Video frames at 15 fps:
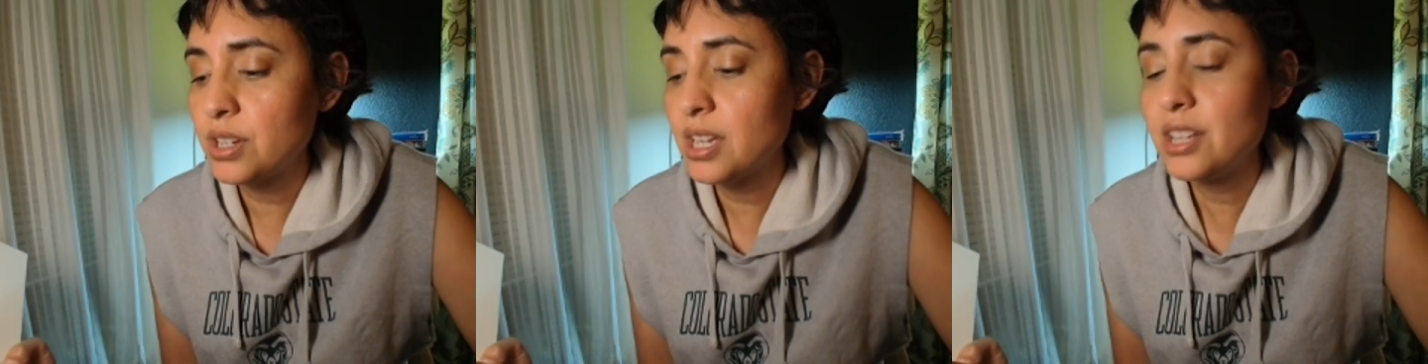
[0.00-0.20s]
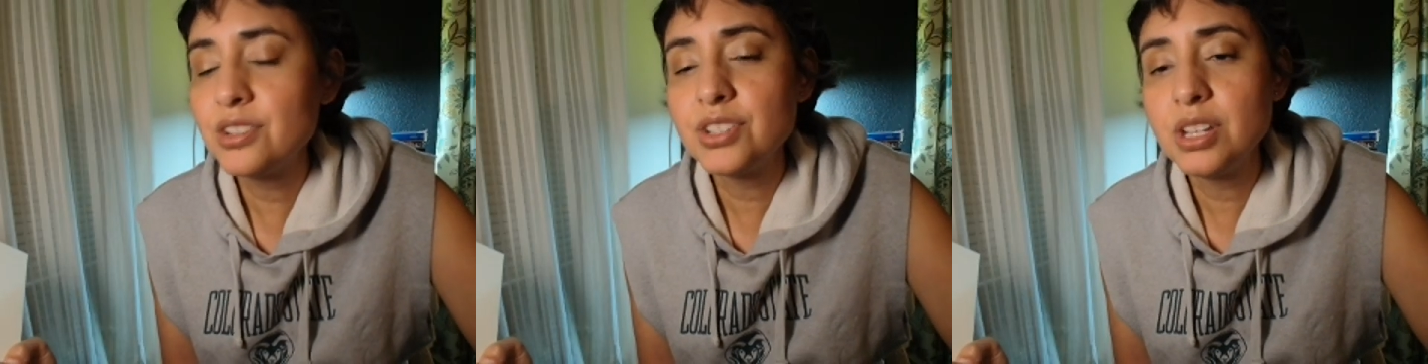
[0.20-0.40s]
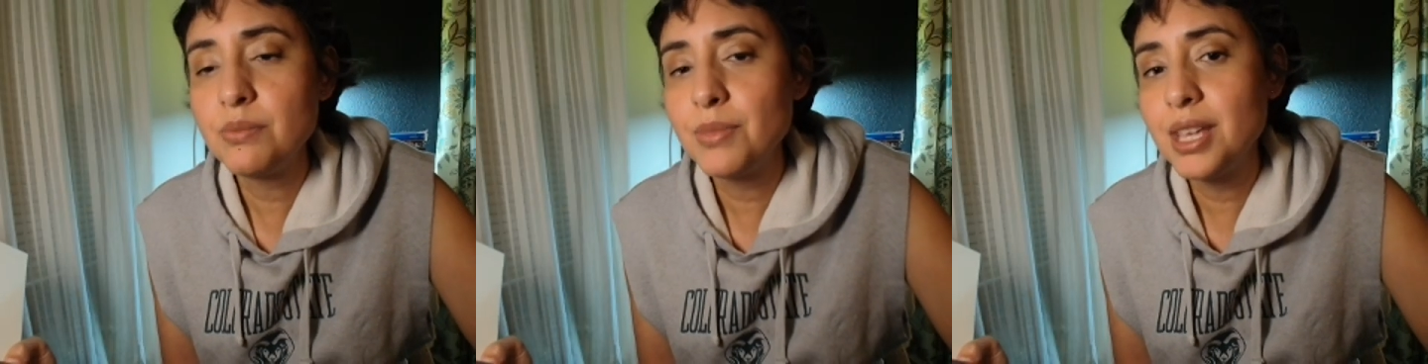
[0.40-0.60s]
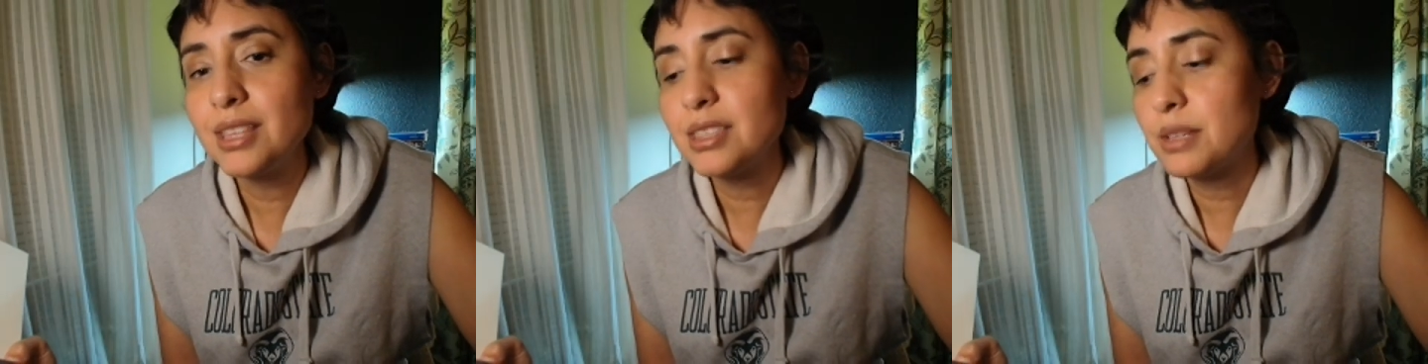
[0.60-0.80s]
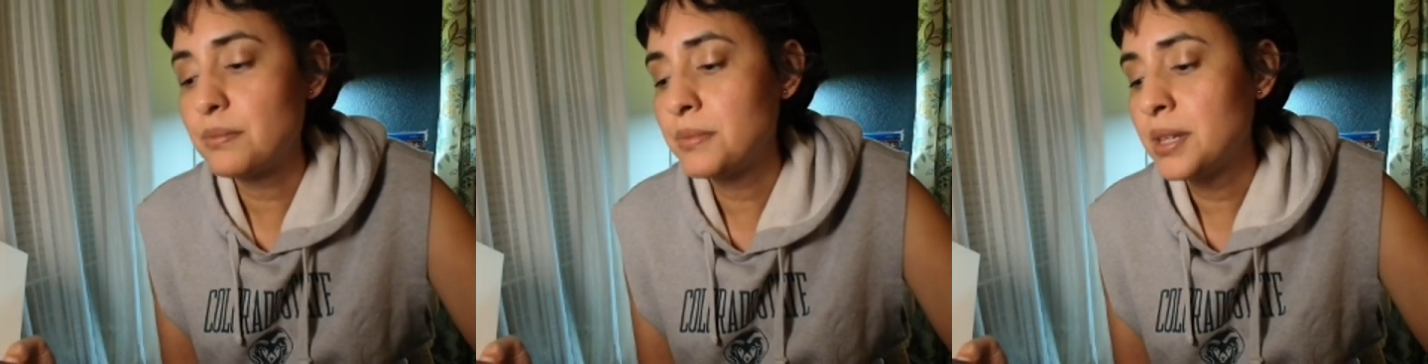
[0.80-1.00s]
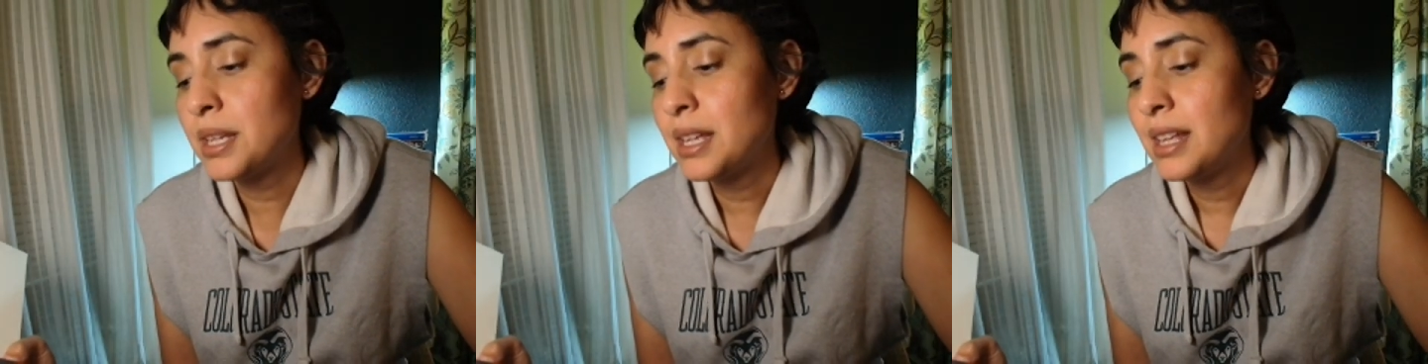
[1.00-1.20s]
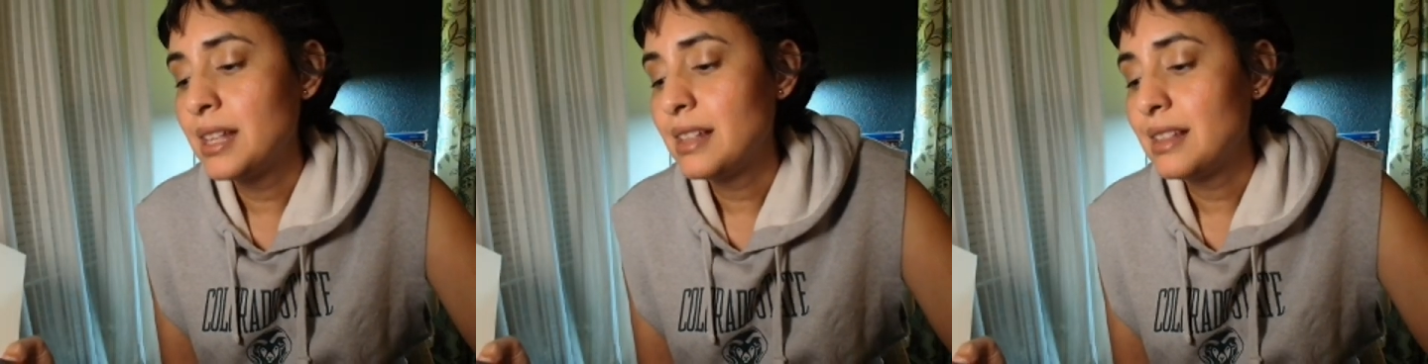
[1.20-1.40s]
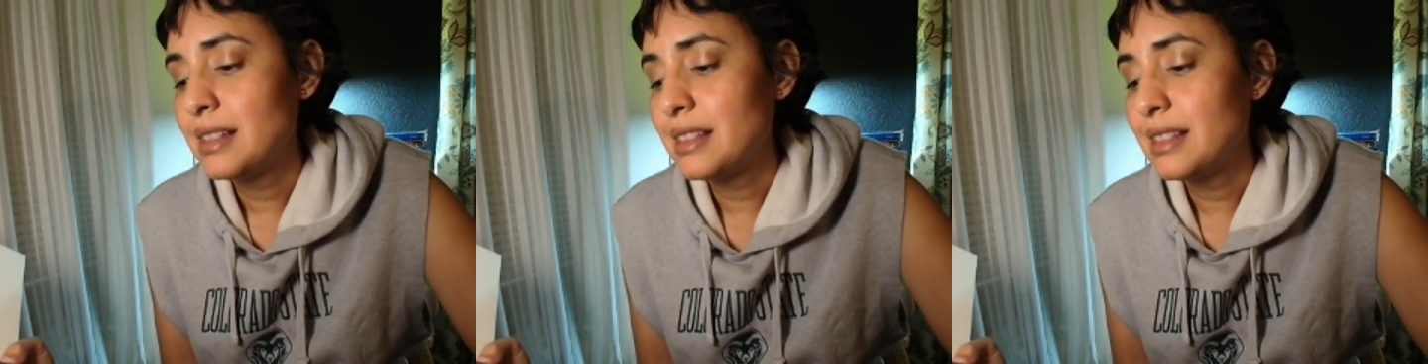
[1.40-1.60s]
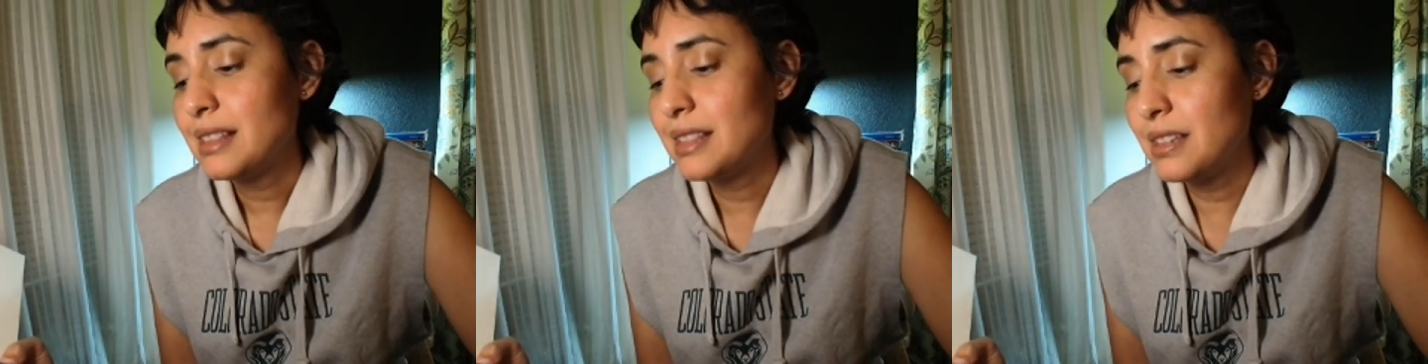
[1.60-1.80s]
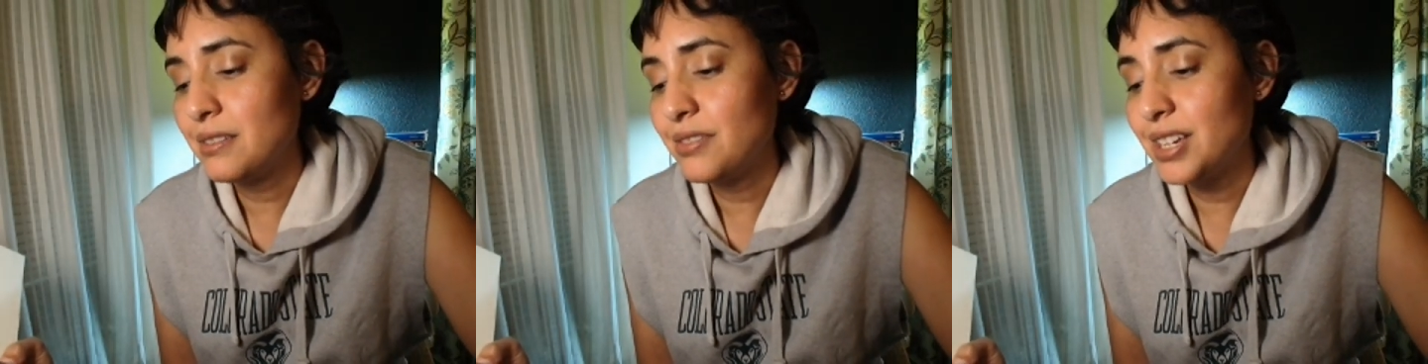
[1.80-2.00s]
Can she make them
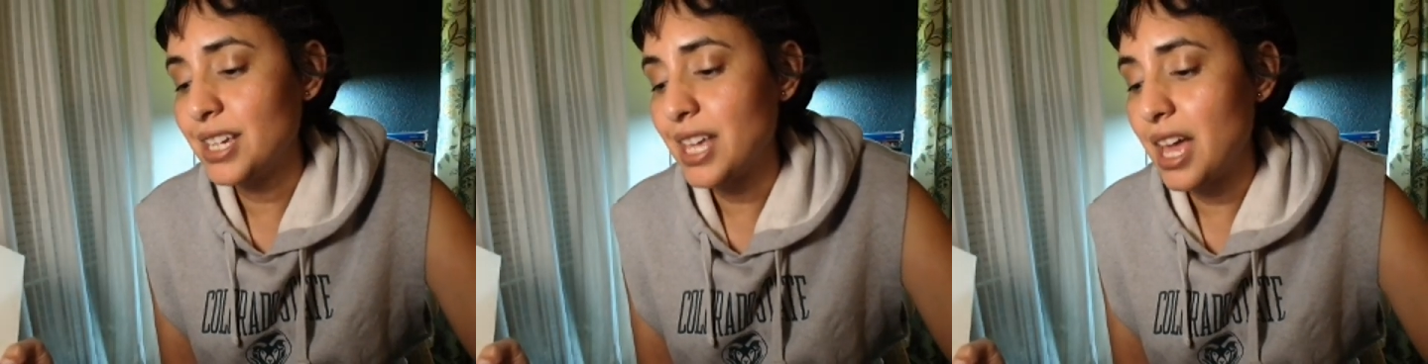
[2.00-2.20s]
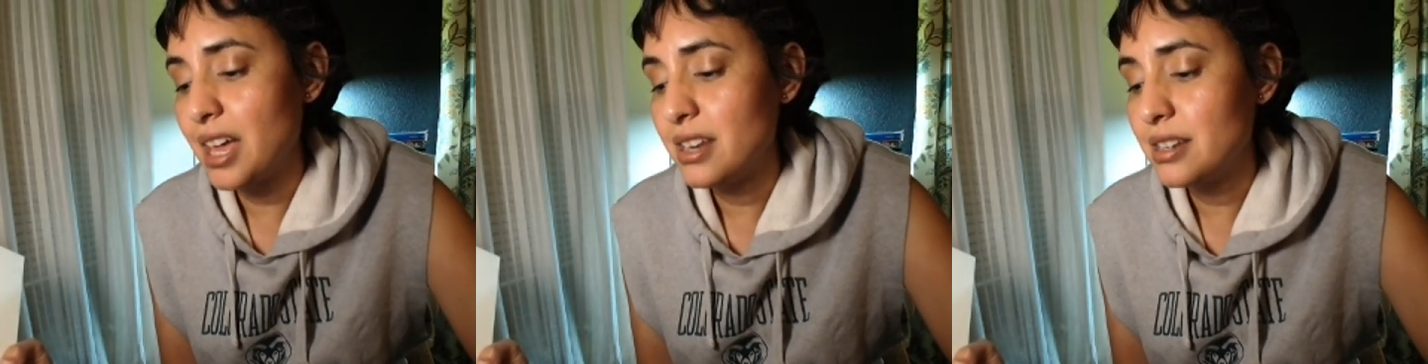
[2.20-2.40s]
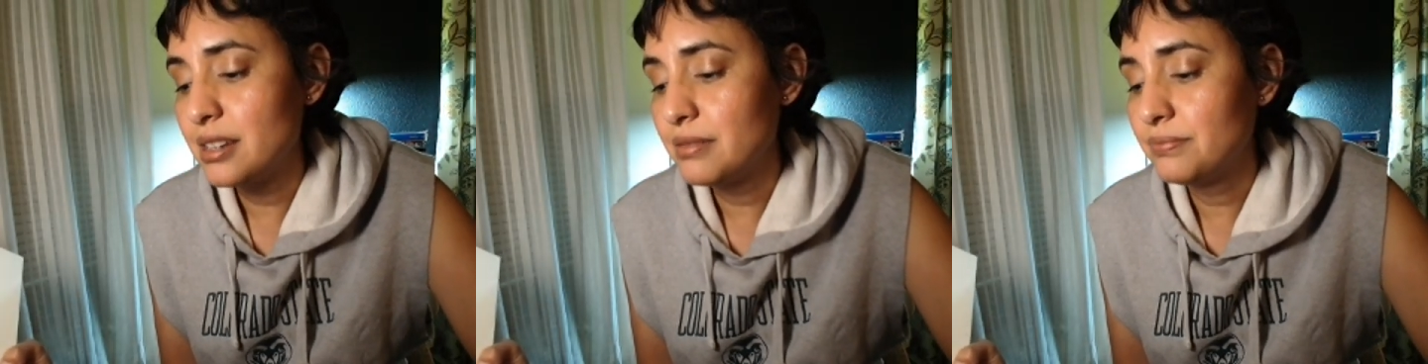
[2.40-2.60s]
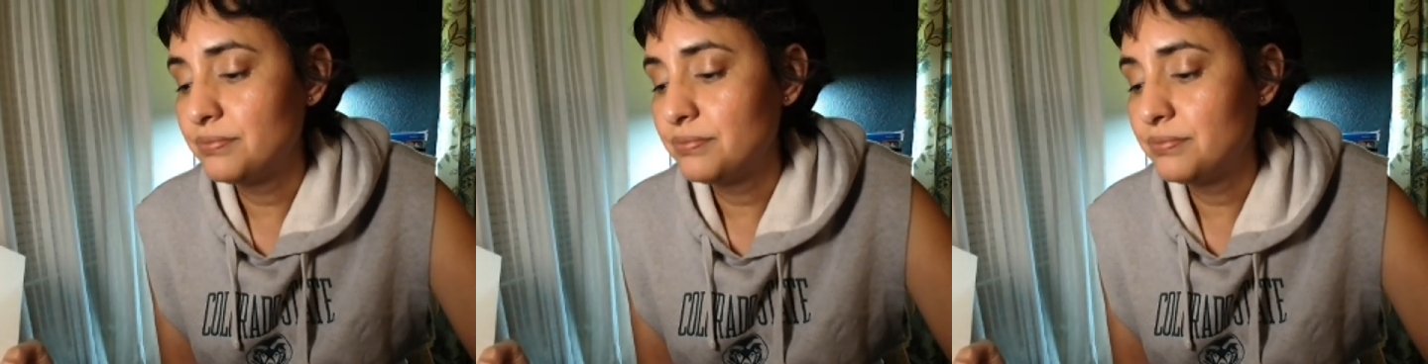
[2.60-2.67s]
live again?